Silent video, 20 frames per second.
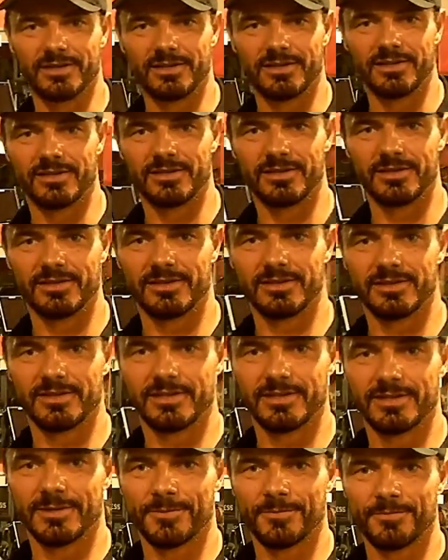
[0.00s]
It sounds like you
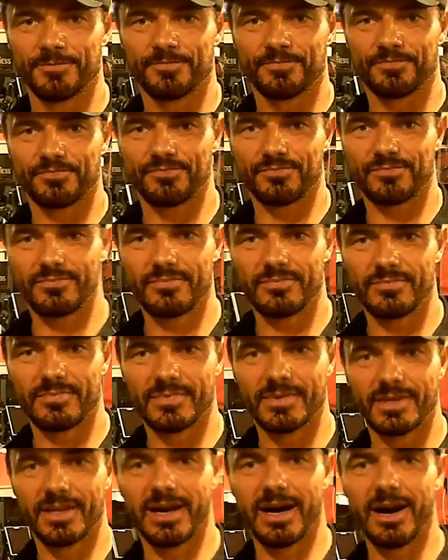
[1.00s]
said lunch.
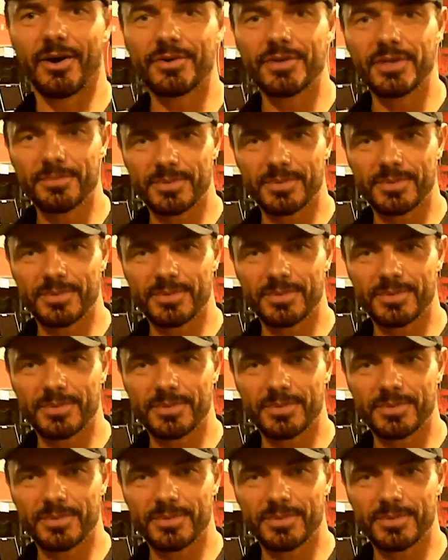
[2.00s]
How